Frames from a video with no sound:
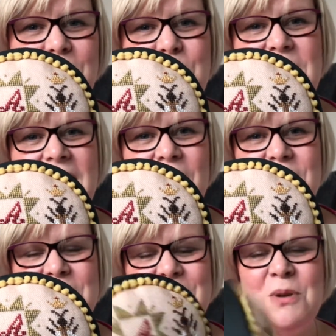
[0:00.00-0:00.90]
But yeah, I
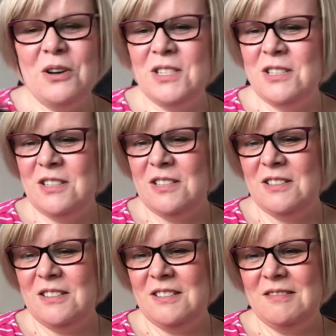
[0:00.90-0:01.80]
don't mind,
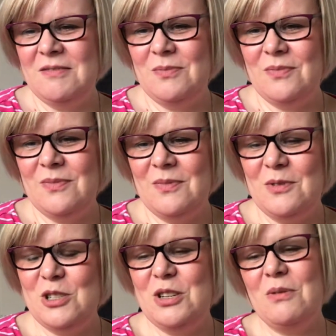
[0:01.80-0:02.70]

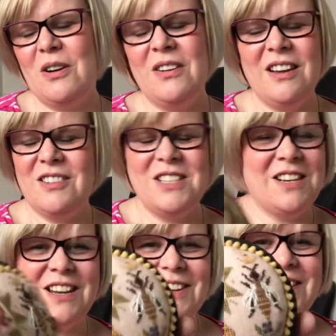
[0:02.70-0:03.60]
do I? I don't know,